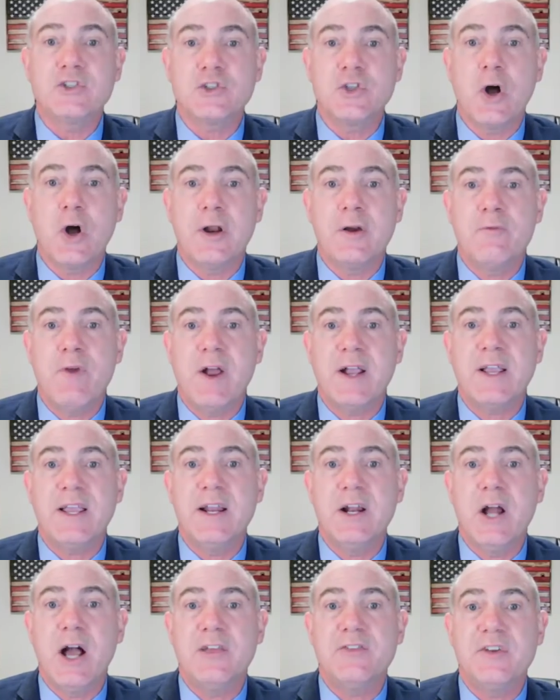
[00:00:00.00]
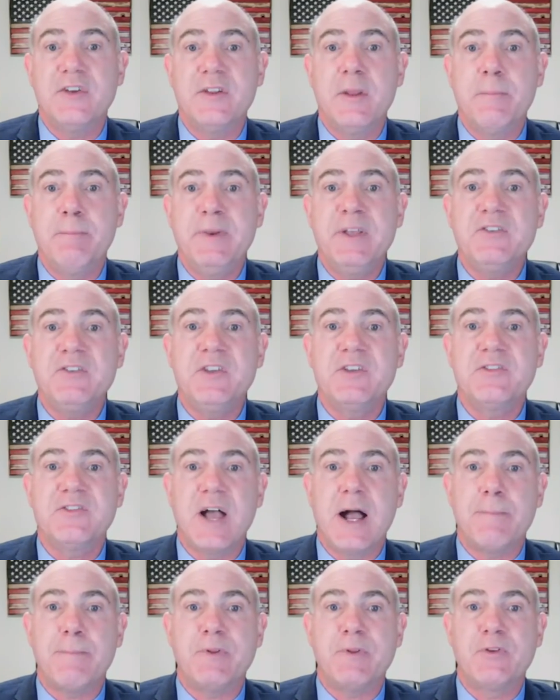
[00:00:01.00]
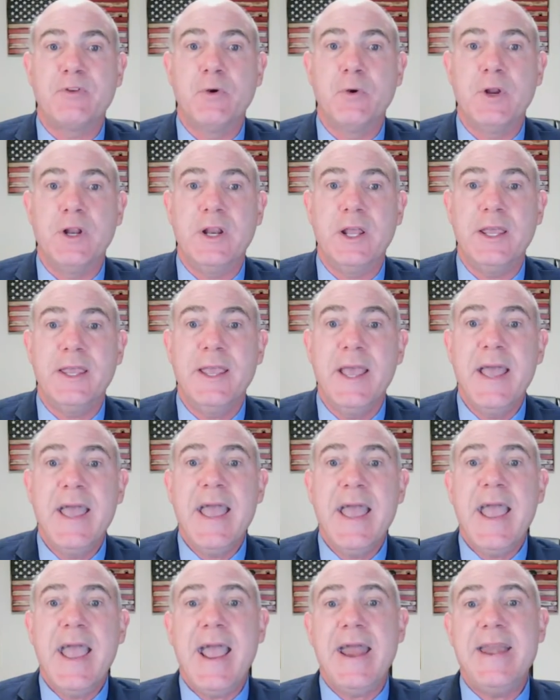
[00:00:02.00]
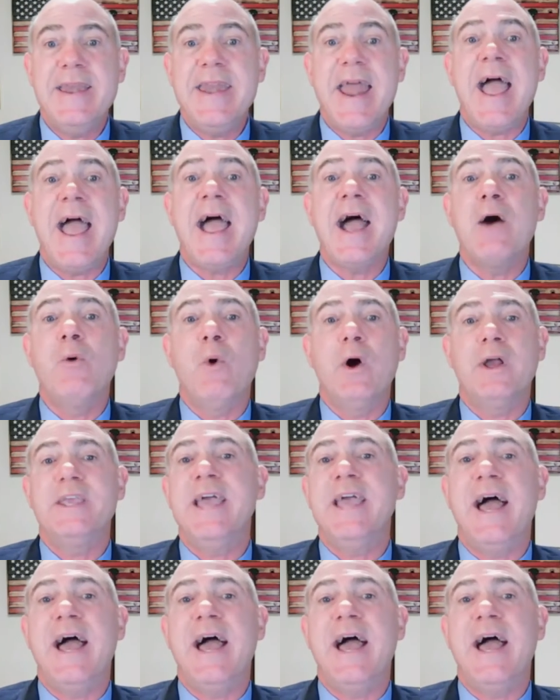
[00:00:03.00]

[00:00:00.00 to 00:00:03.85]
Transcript: started recognizing the business opportunity. And now what you